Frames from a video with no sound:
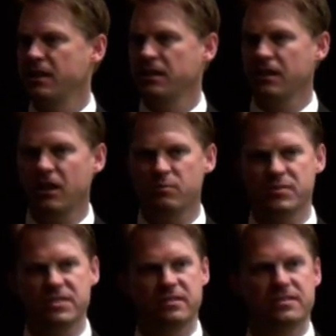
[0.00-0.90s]
It'll
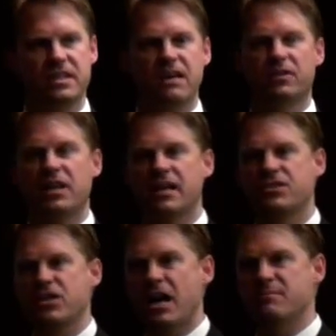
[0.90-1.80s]
help save a lot
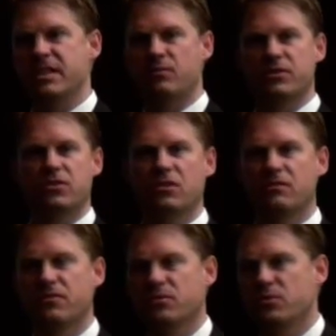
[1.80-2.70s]
of jobs that will
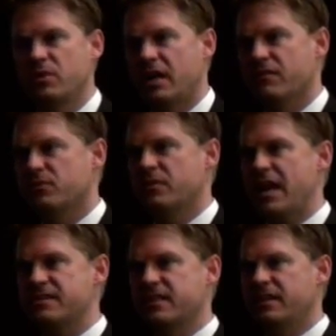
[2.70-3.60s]
turn through
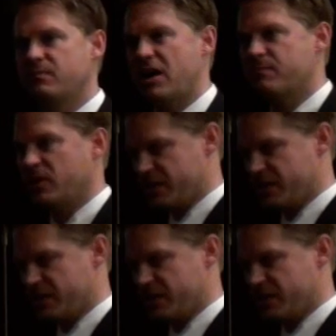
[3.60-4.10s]
not setting proper